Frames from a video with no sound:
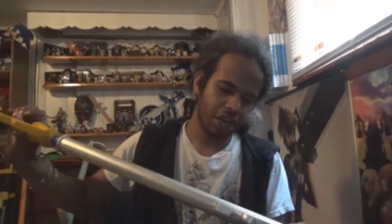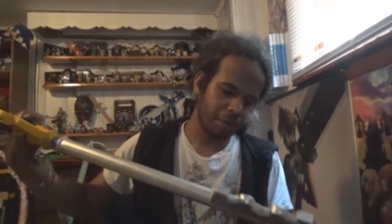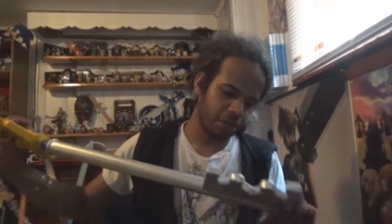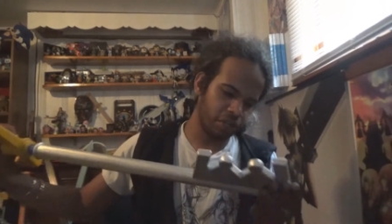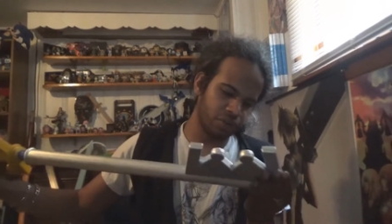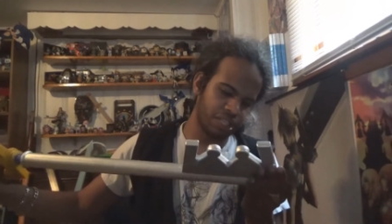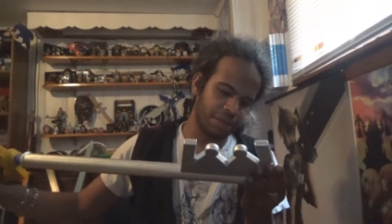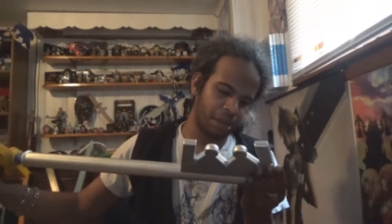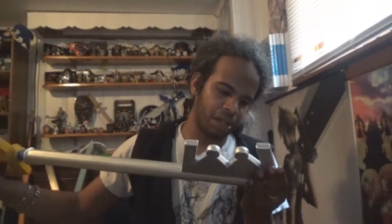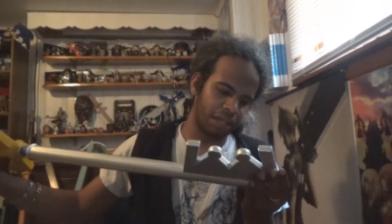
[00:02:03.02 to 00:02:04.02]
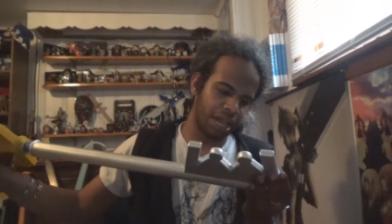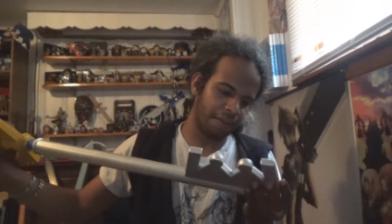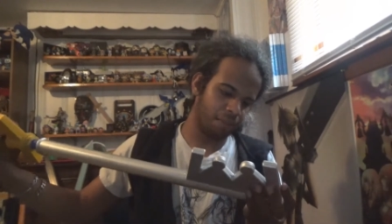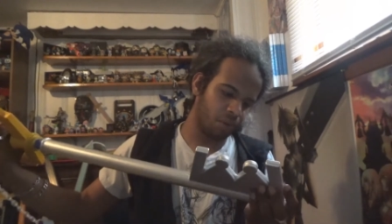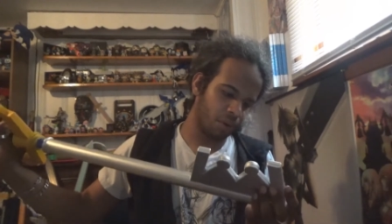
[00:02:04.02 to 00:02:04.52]
You're able to use them a
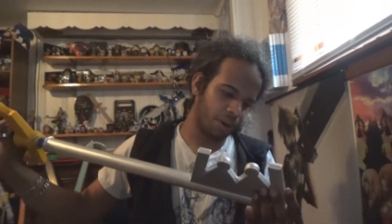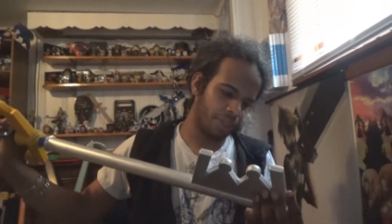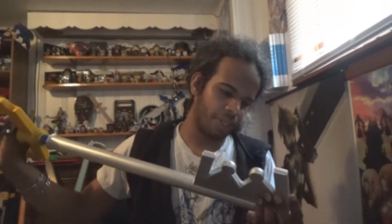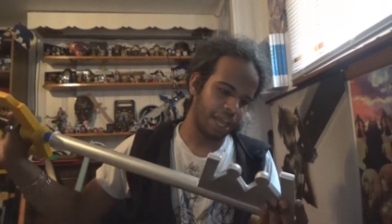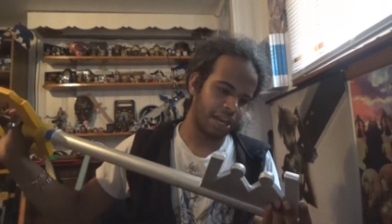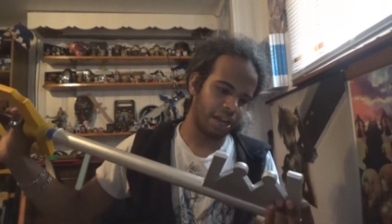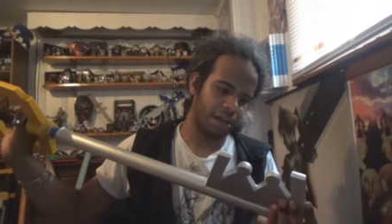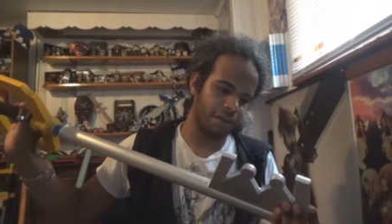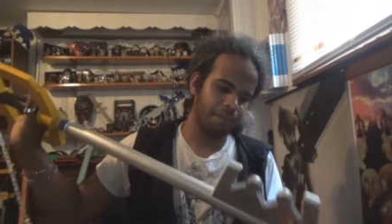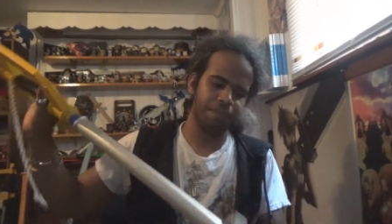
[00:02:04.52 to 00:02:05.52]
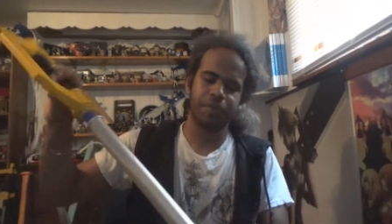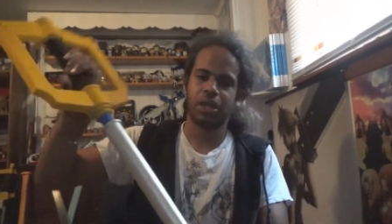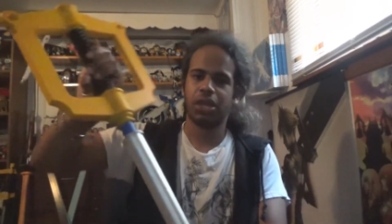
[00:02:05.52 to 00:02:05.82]
lot more than um,